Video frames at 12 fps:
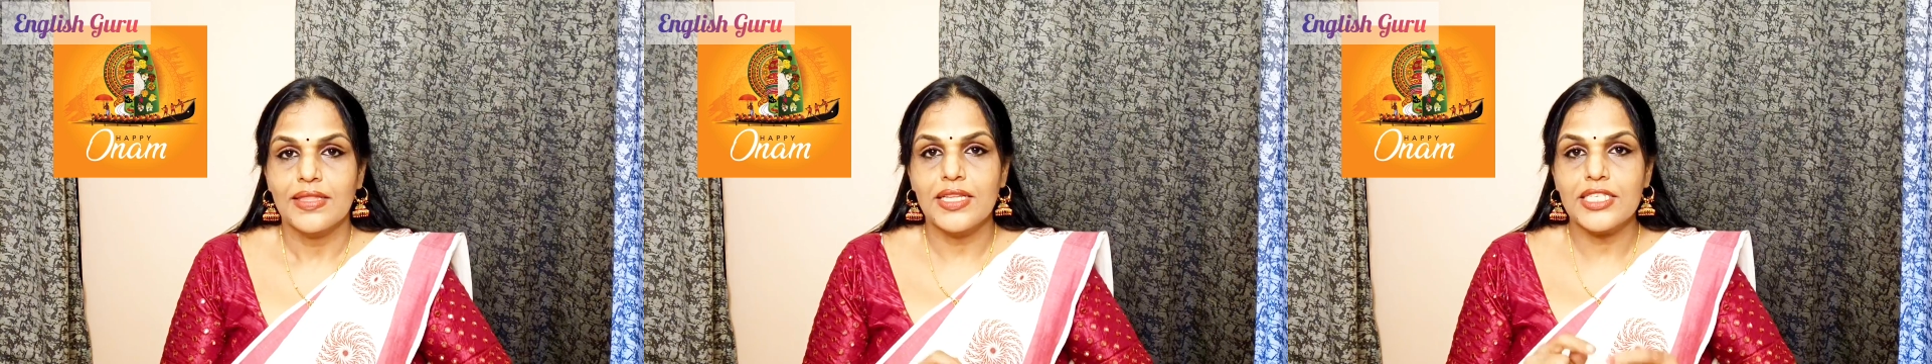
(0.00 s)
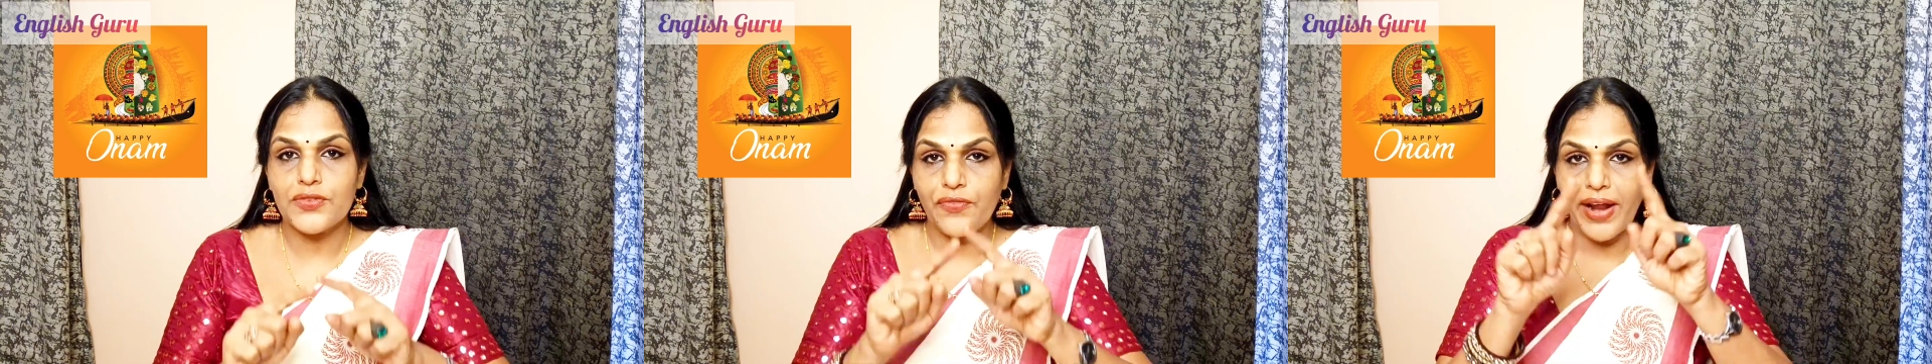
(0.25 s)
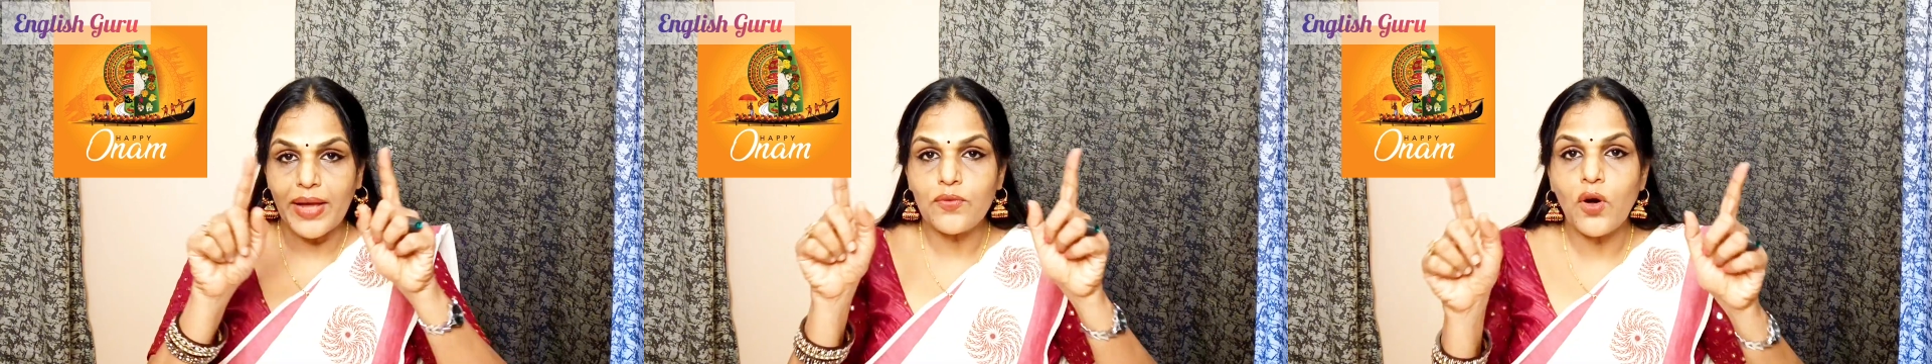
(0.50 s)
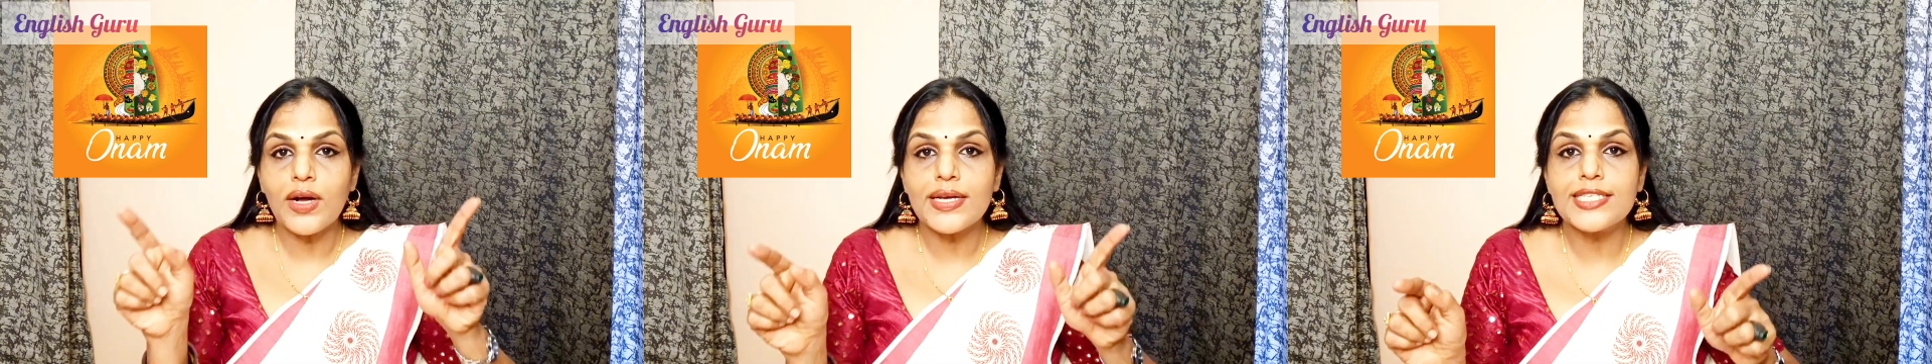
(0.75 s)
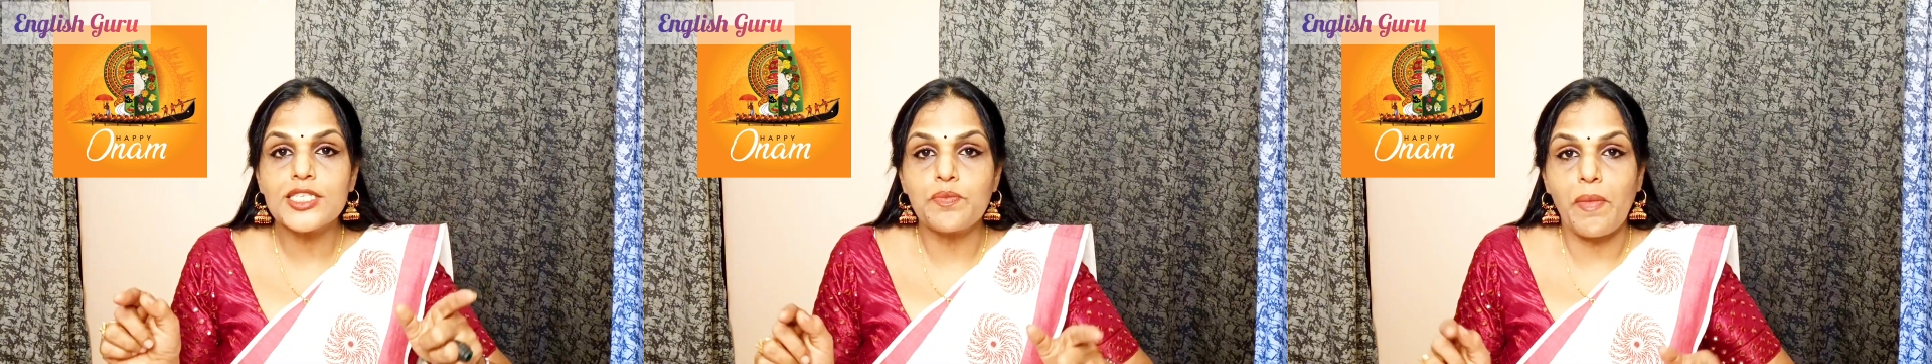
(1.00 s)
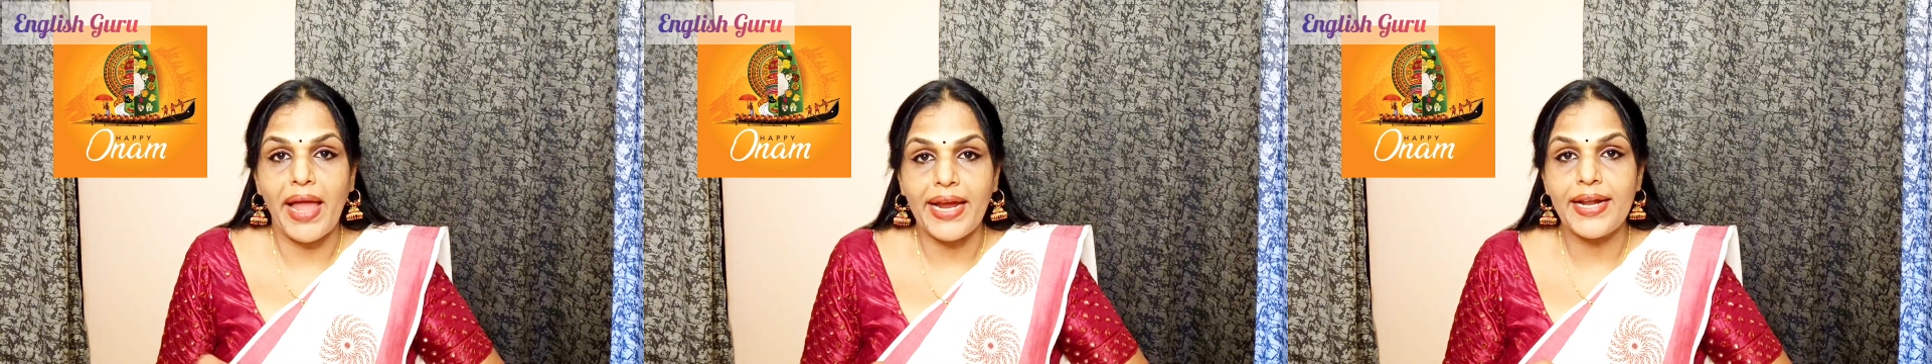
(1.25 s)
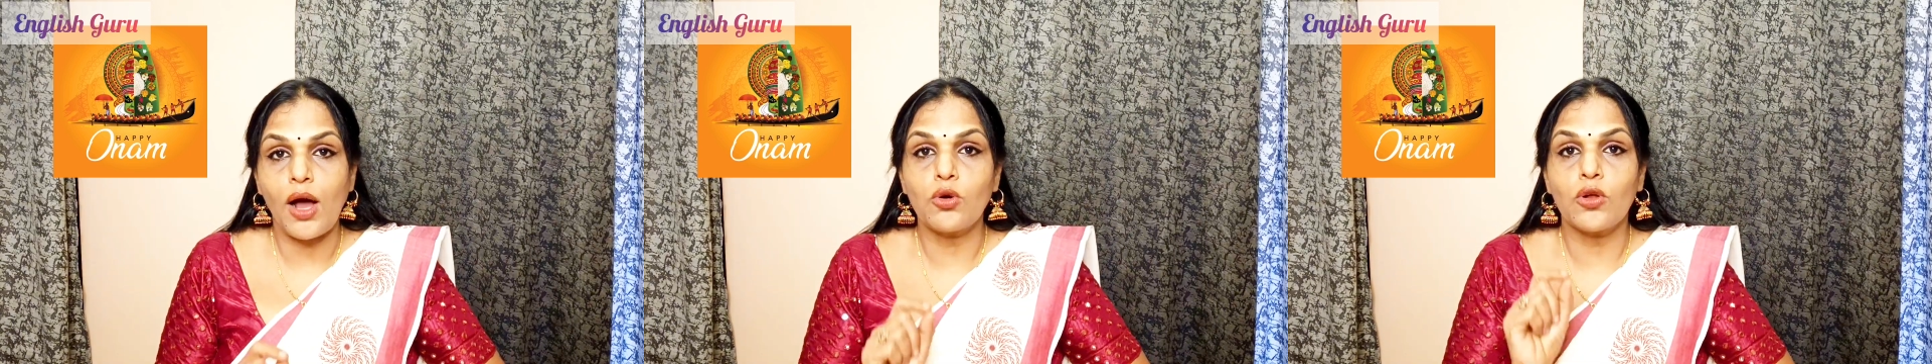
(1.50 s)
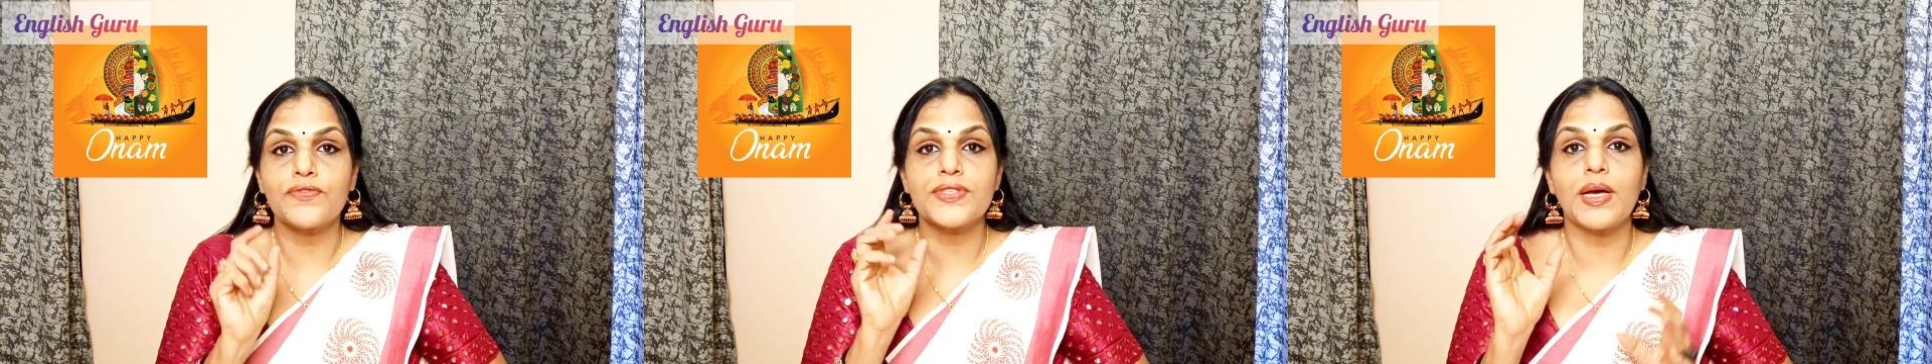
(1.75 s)
This framework is made
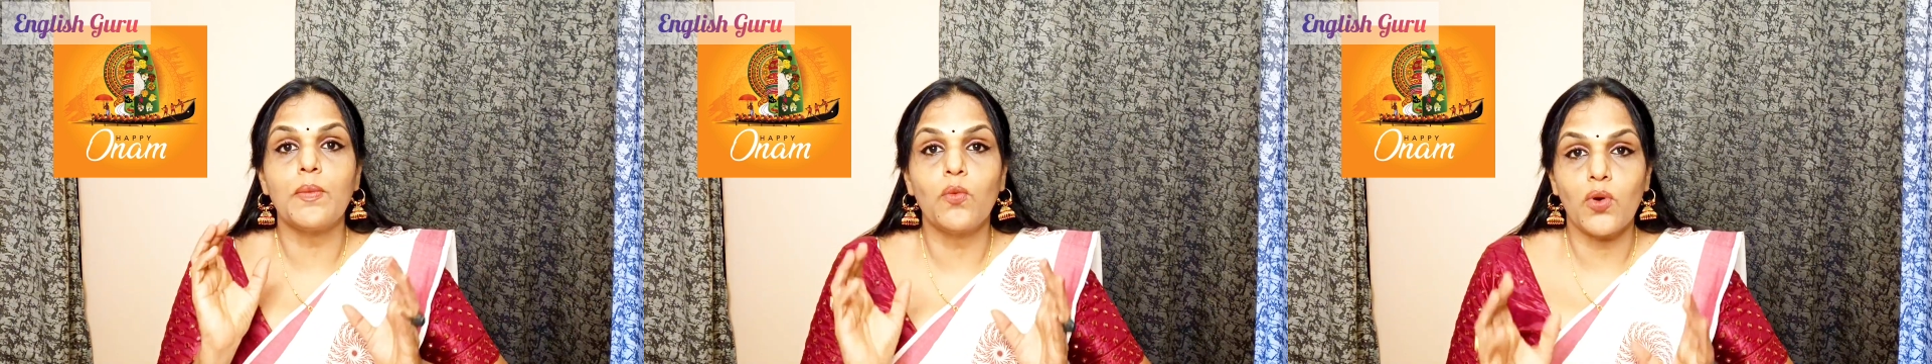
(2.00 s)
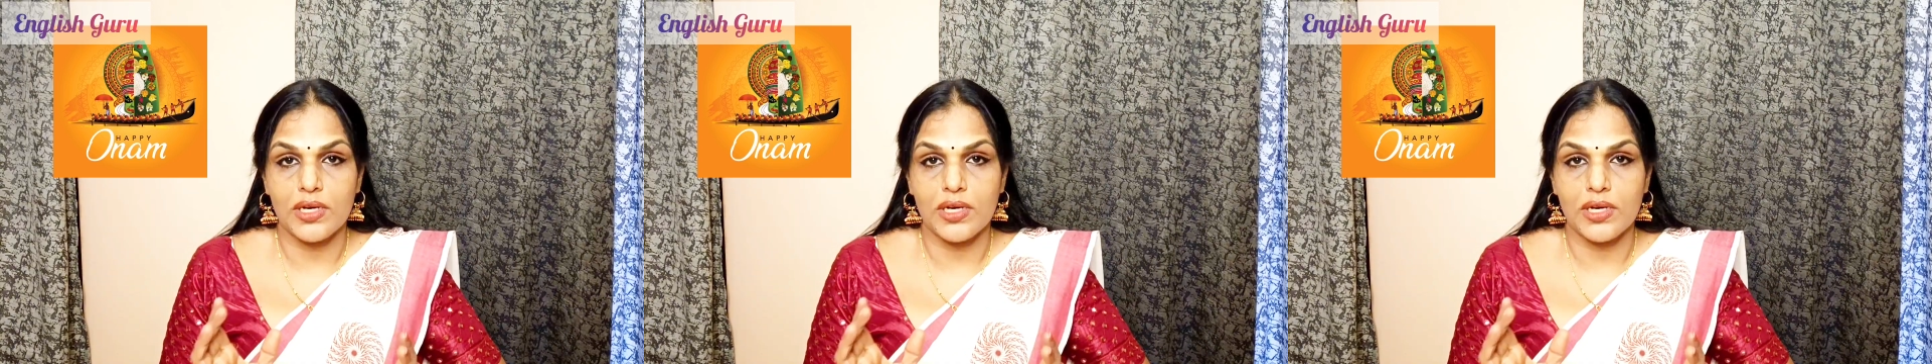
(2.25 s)
out of some